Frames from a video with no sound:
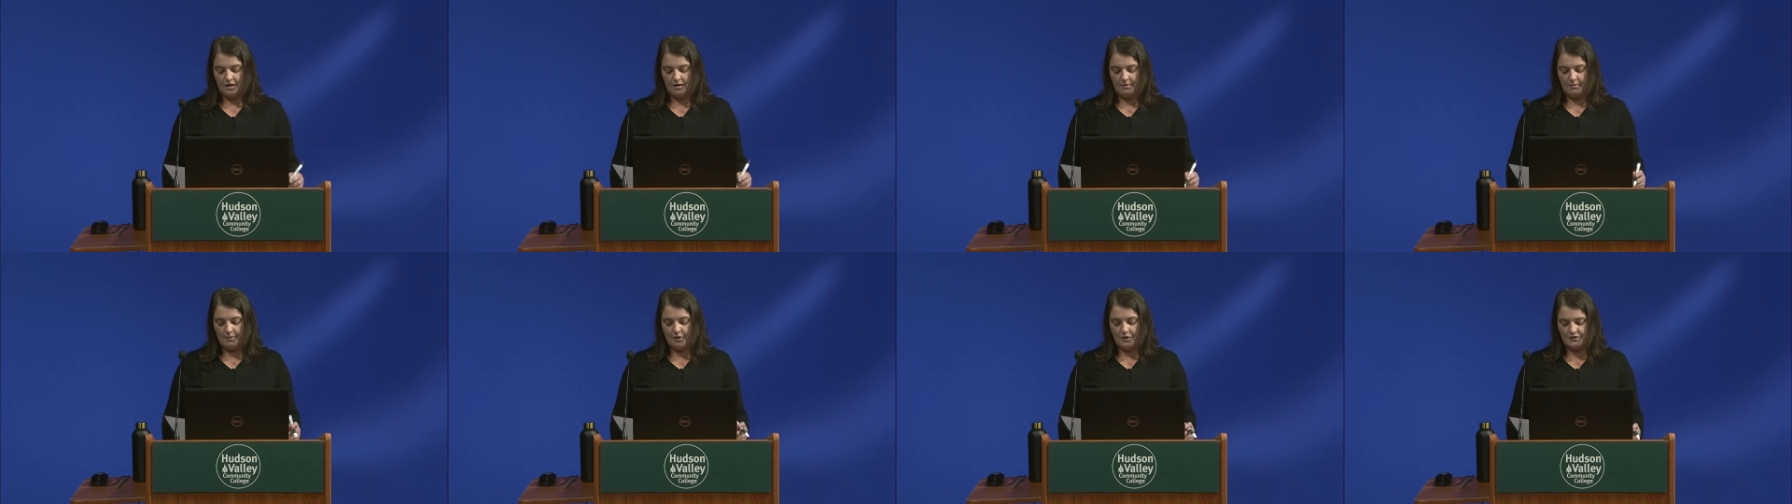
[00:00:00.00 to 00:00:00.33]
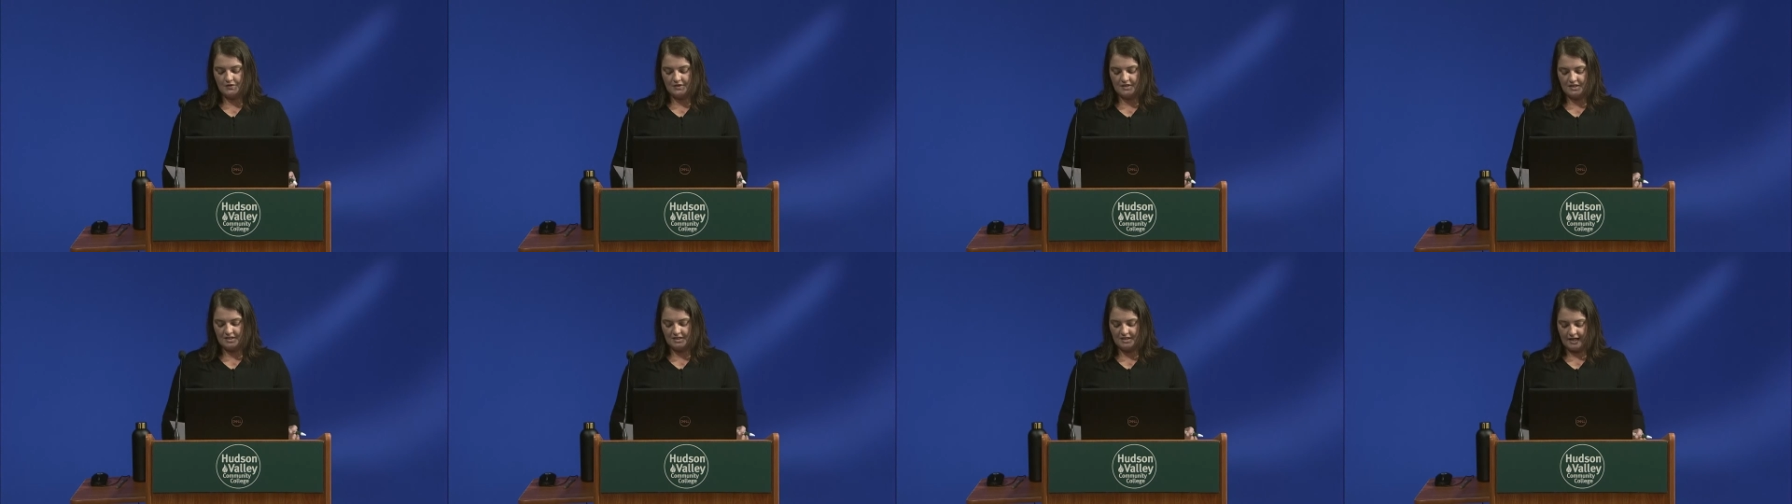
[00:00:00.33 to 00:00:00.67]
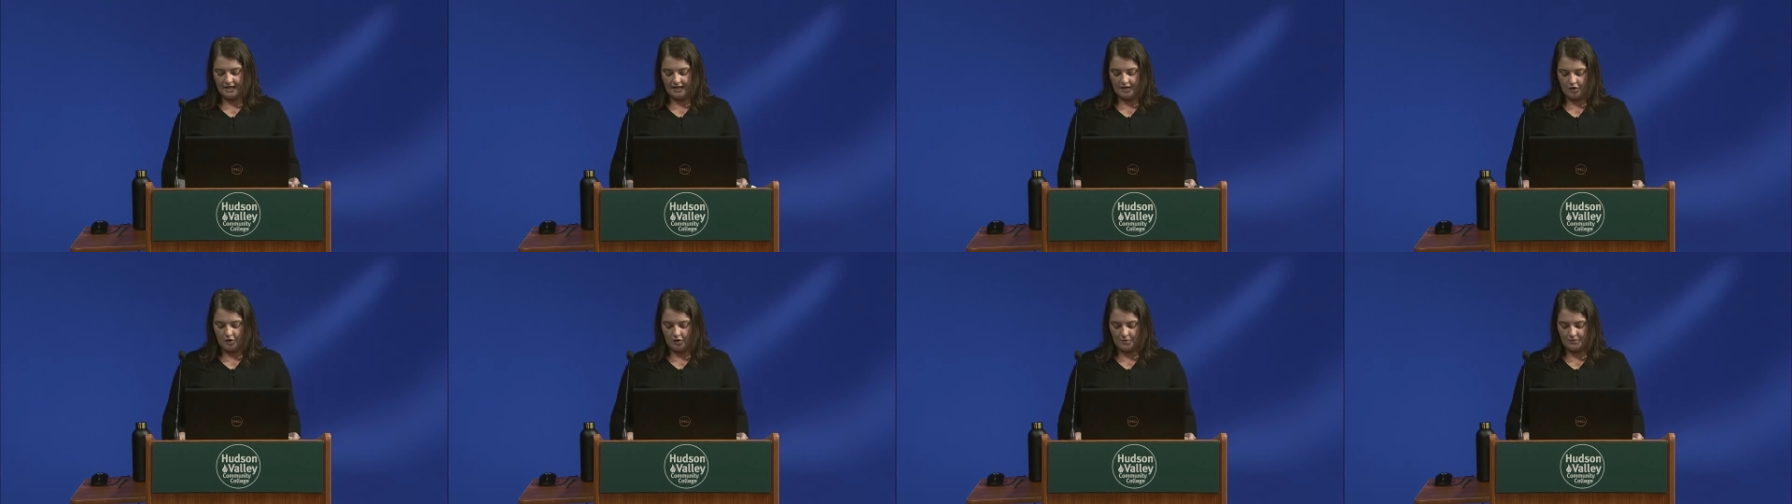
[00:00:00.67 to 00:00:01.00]
Most of the
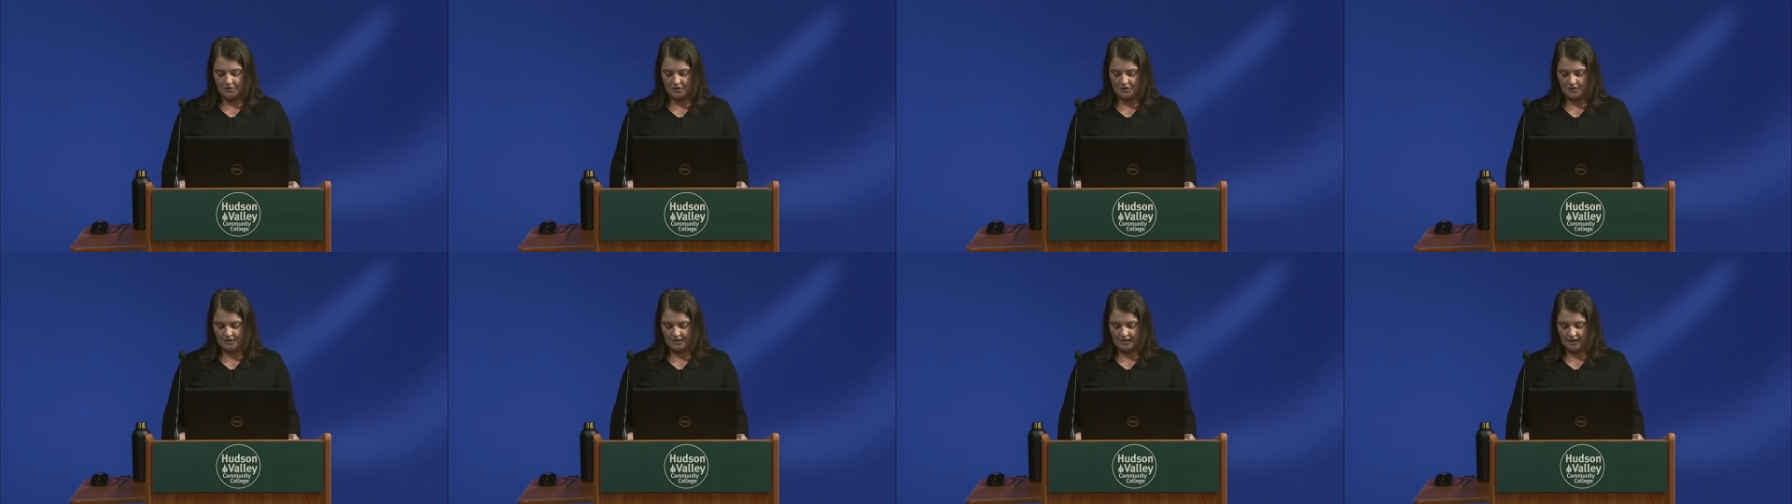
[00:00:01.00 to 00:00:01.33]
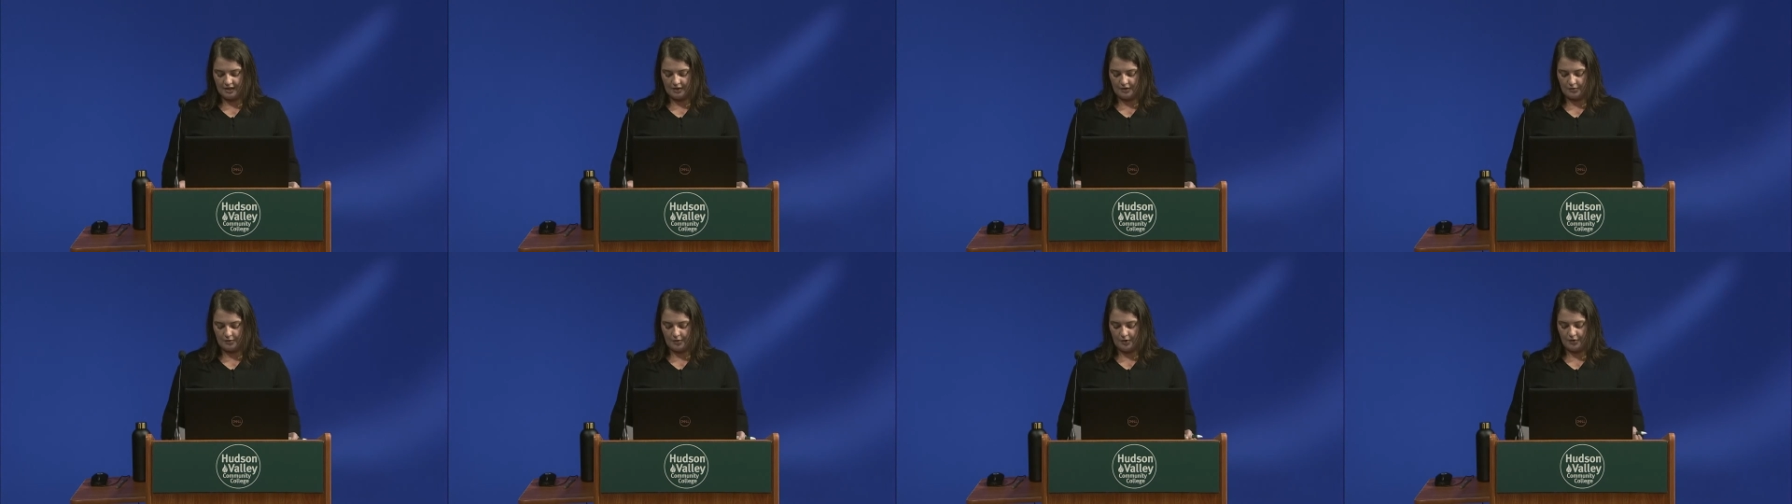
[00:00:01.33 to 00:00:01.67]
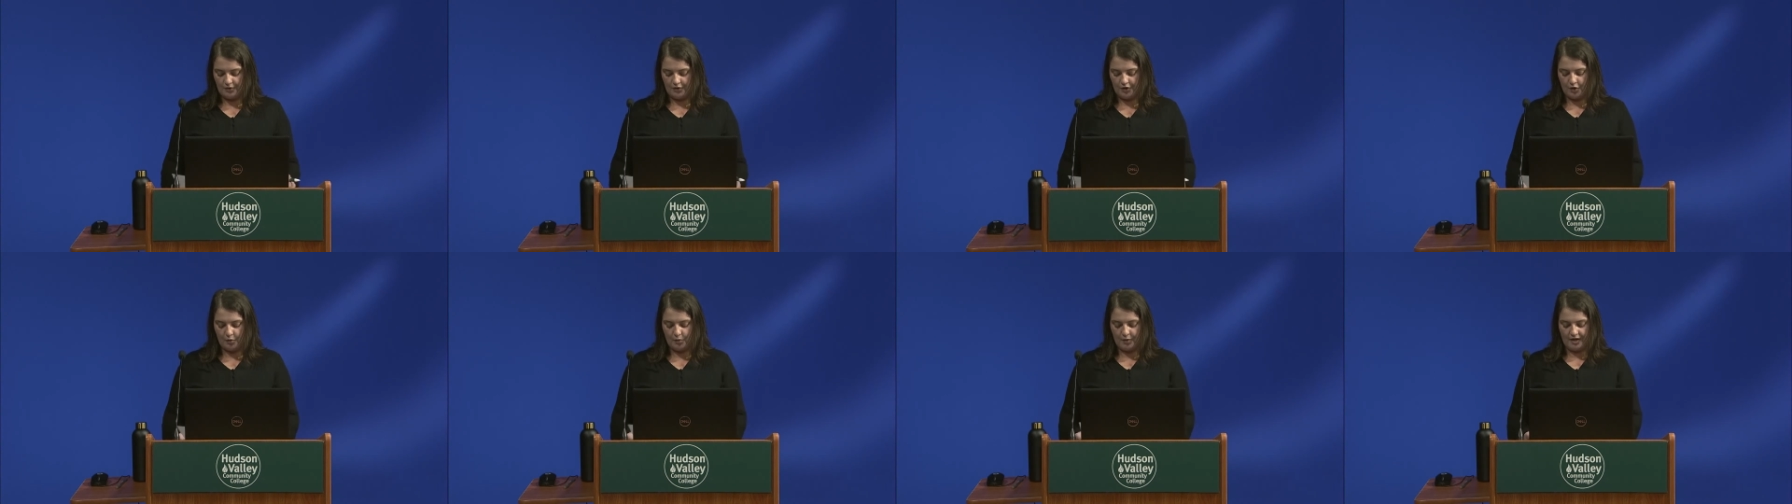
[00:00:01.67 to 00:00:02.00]
tiny homes you see on the
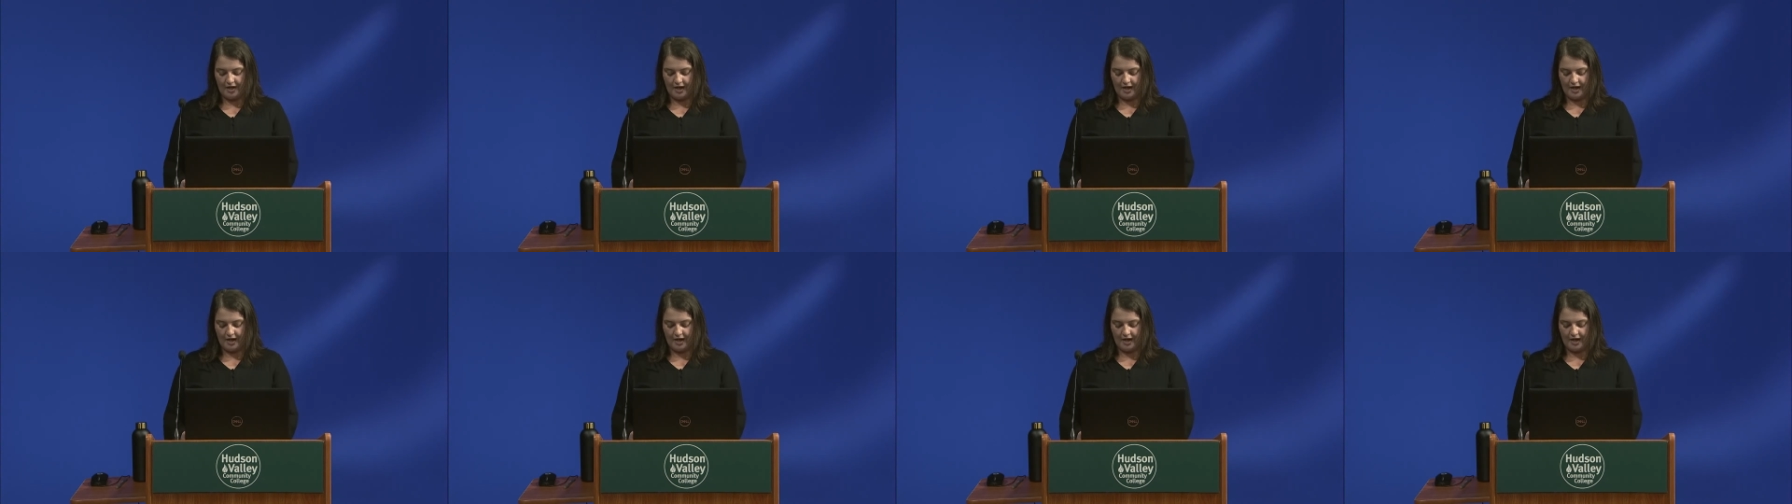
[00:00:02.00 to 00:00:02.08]
road are what